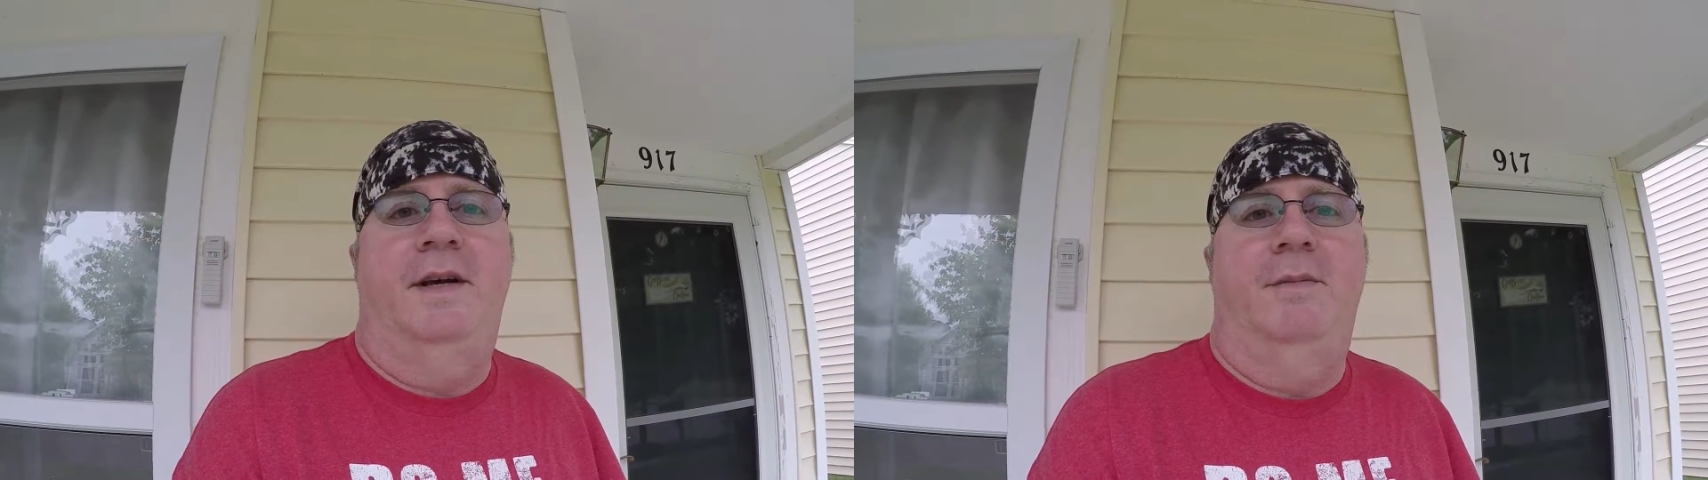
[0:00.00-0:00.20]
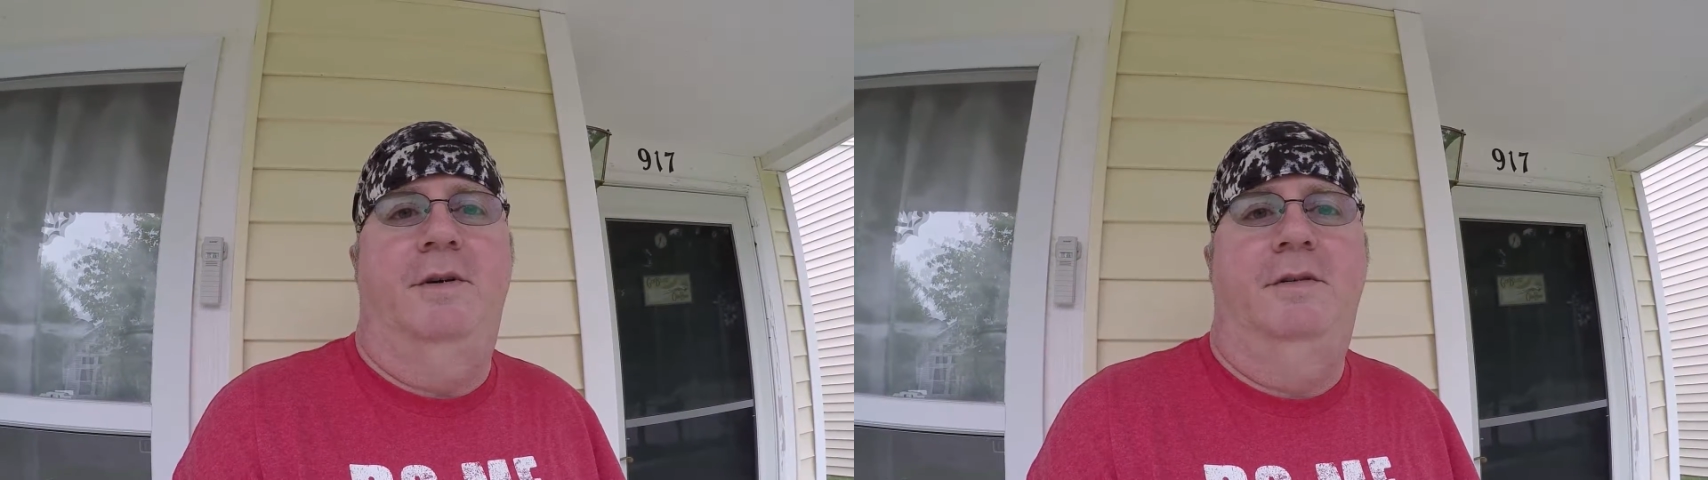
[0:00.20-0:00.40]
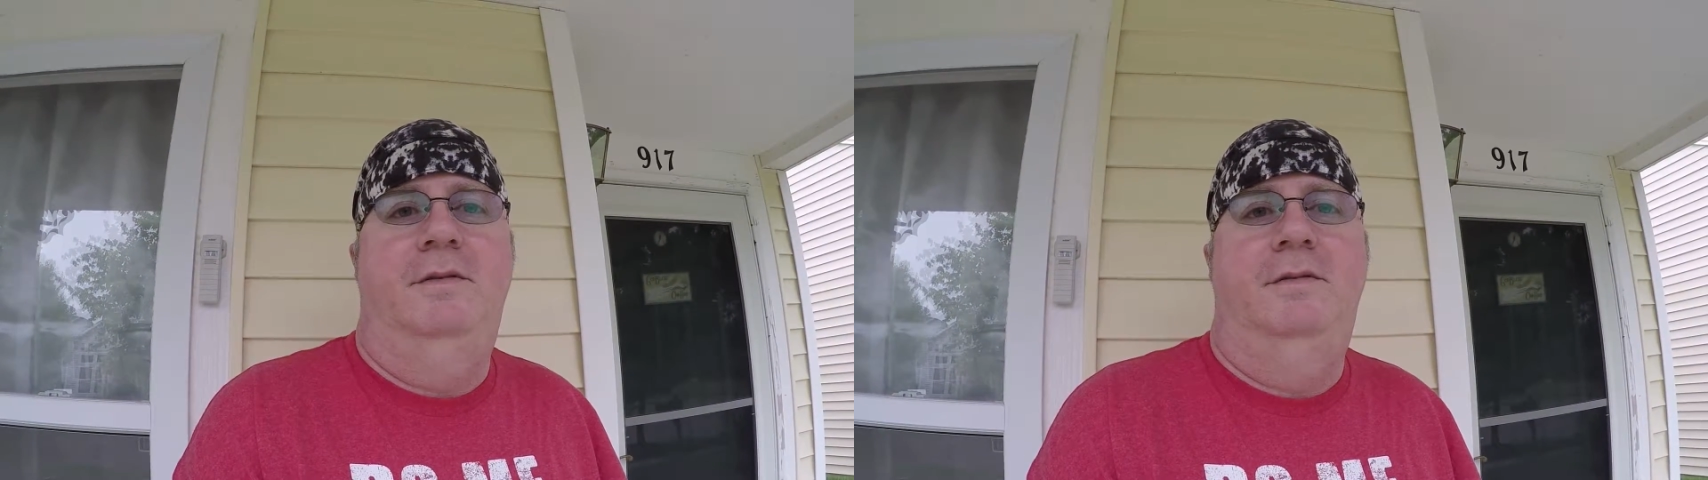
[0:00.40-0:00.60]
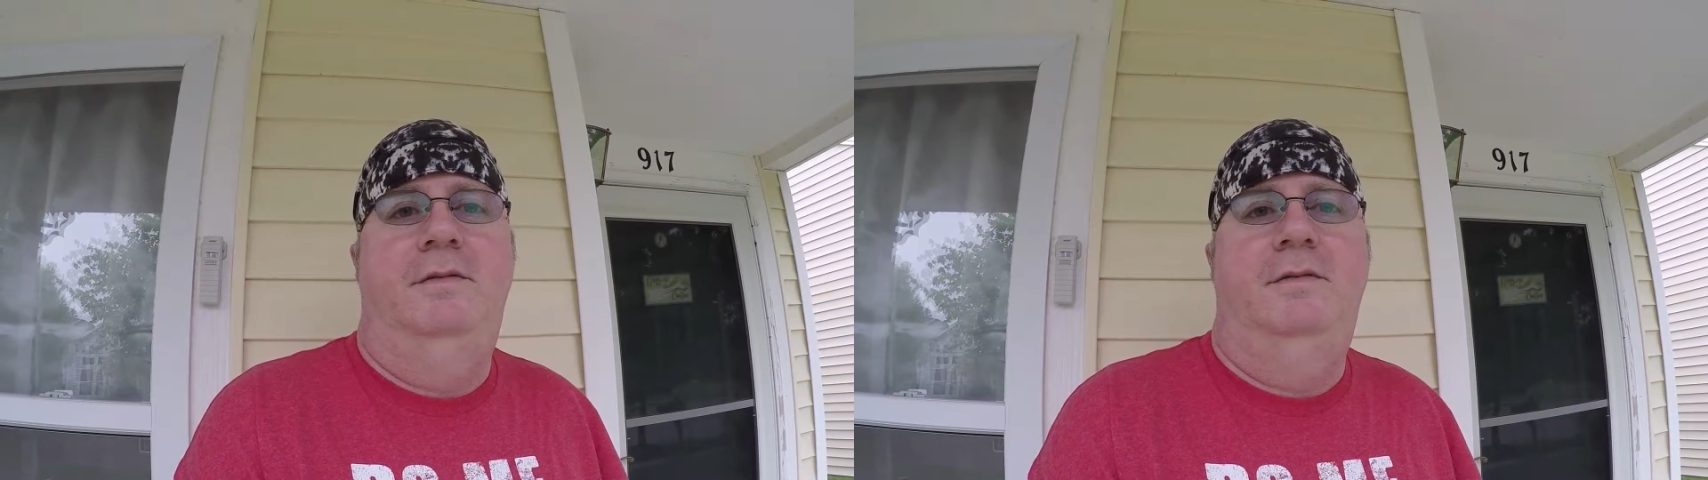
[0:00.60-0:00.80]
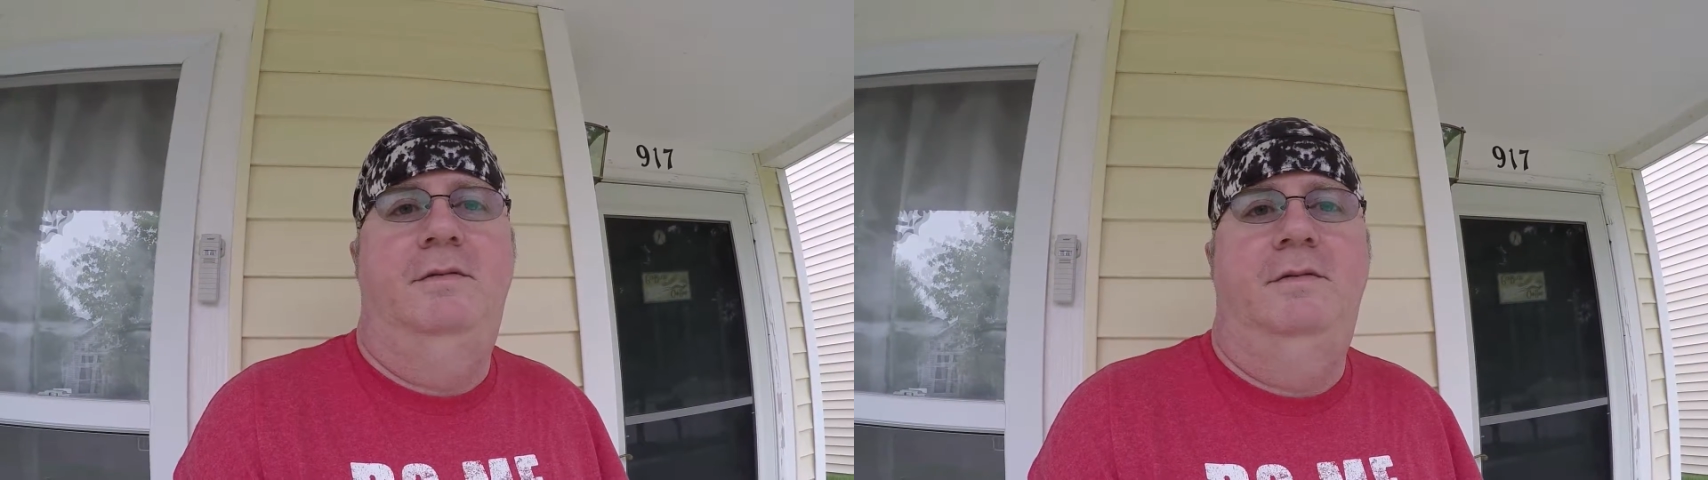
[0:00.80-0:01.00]
camera?
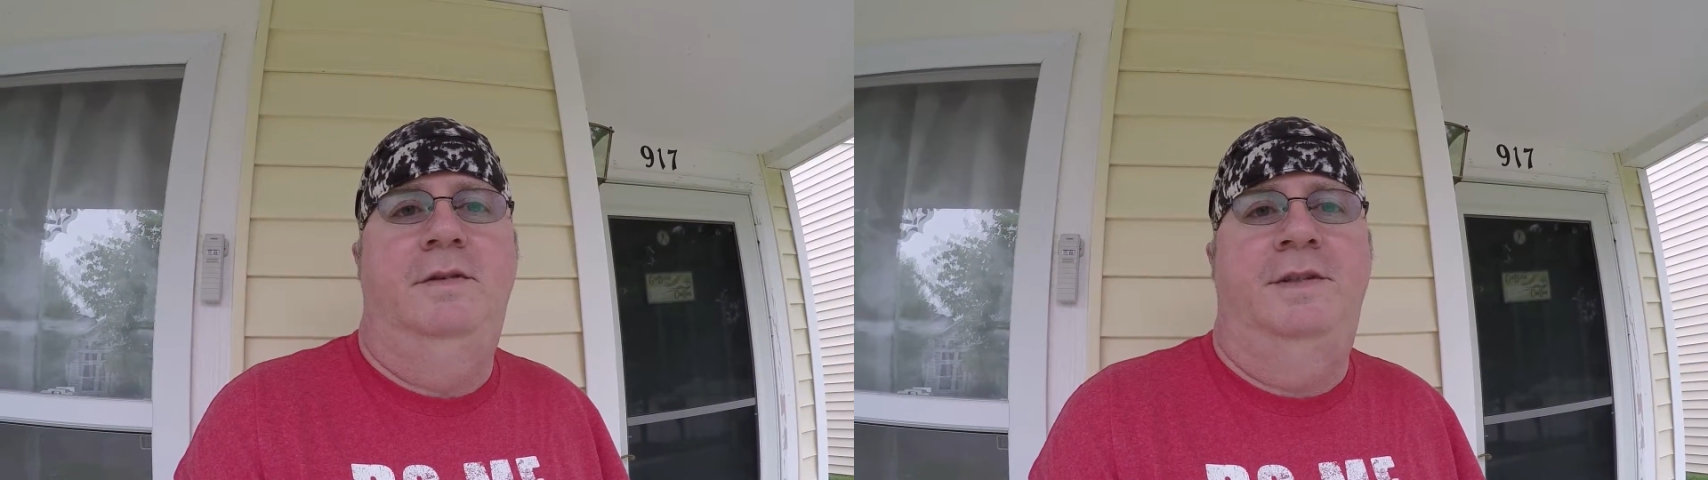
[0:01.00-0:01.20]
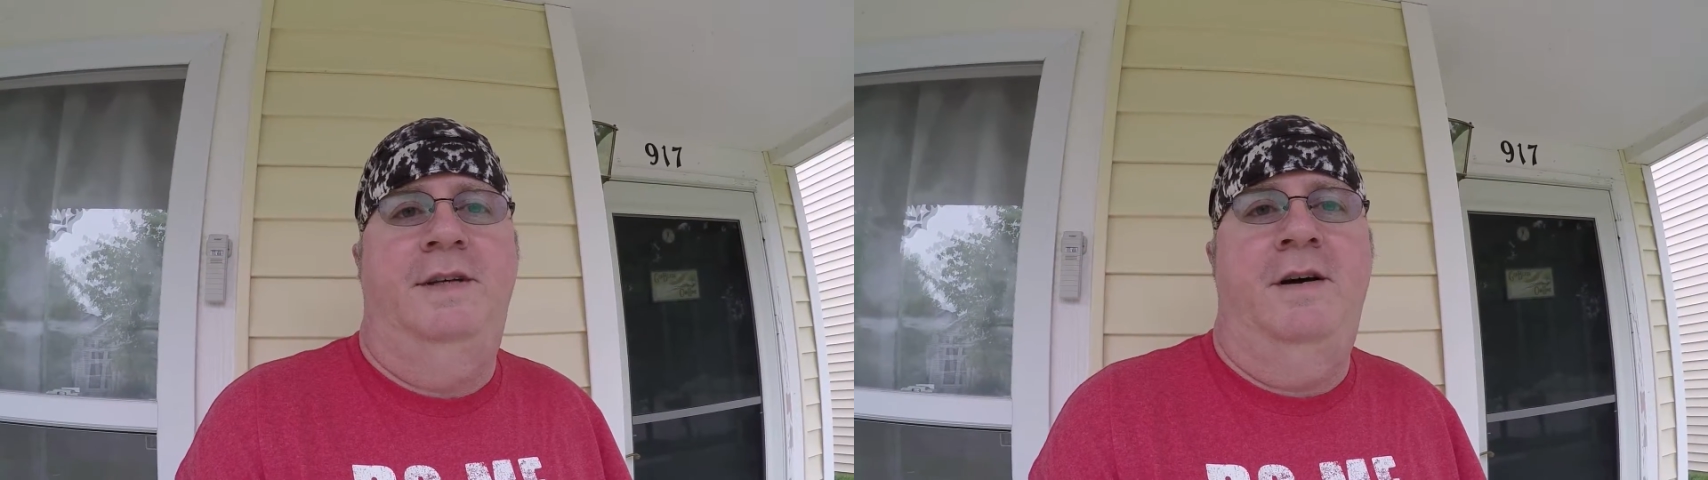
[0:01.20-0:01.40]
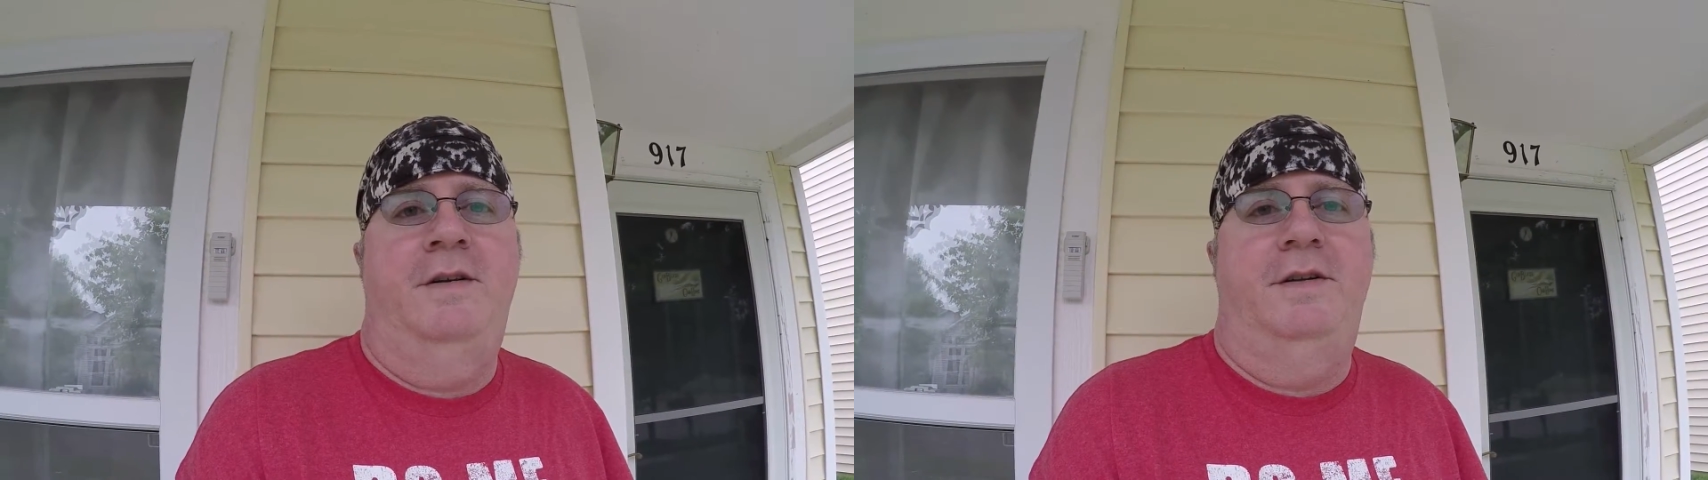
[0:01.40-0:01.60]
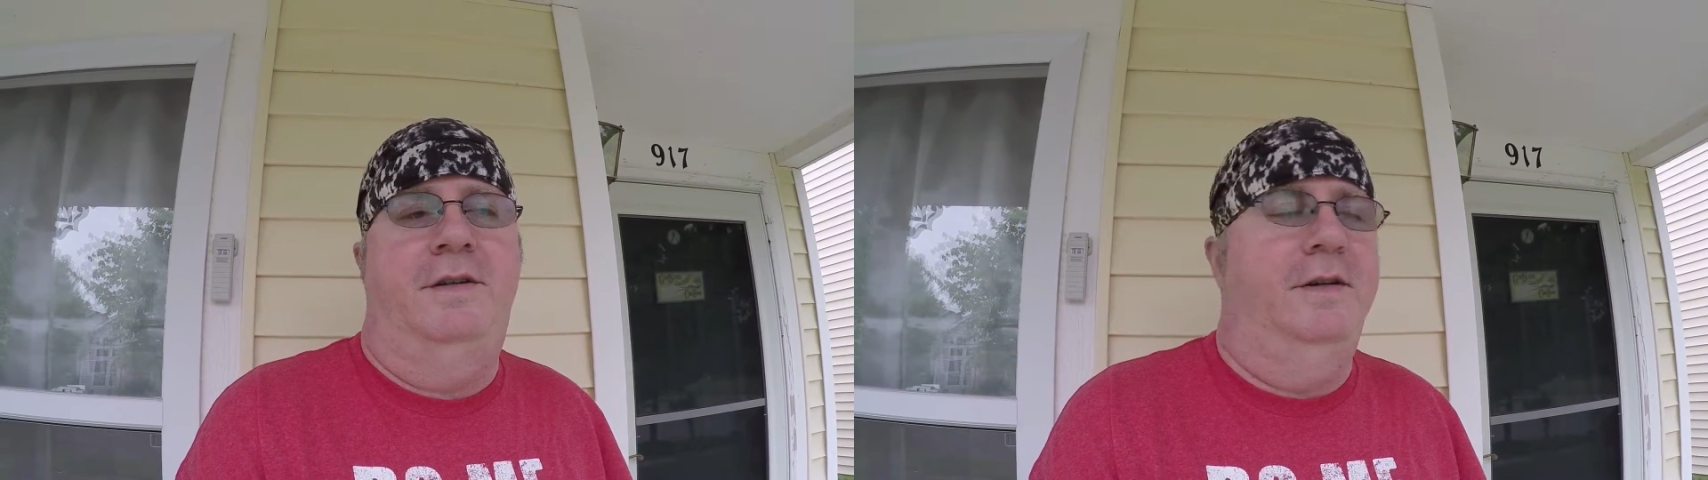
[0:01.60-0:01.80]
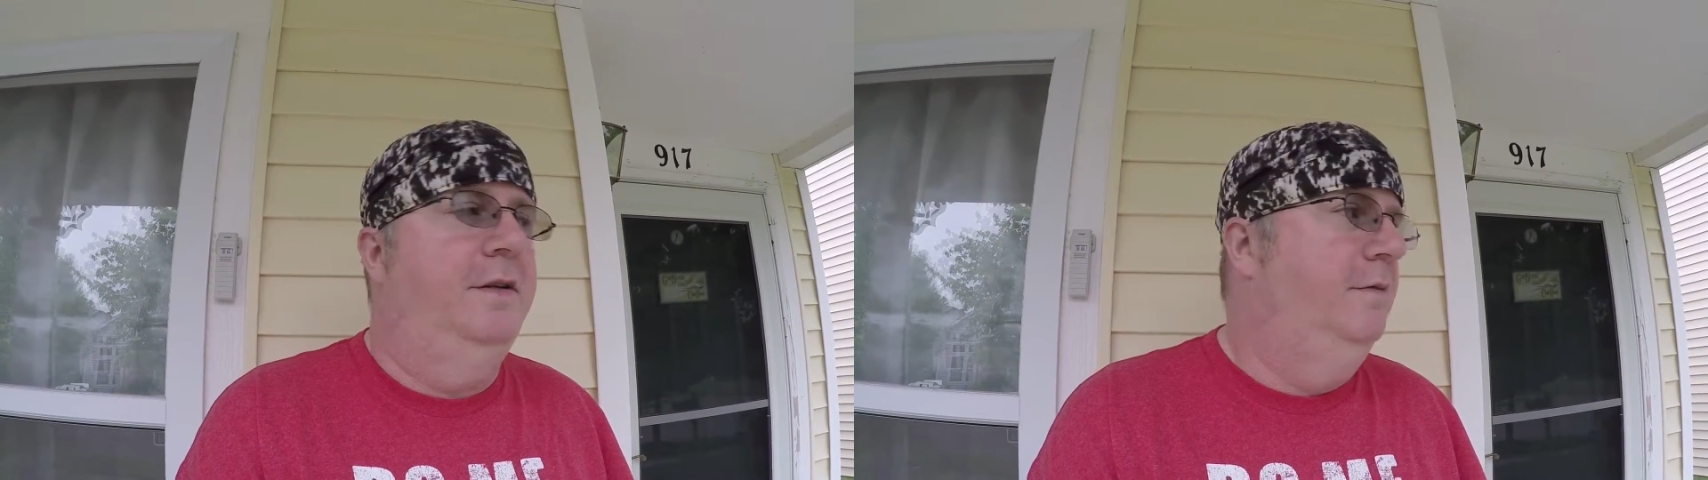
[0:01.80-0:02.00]
The sound is good.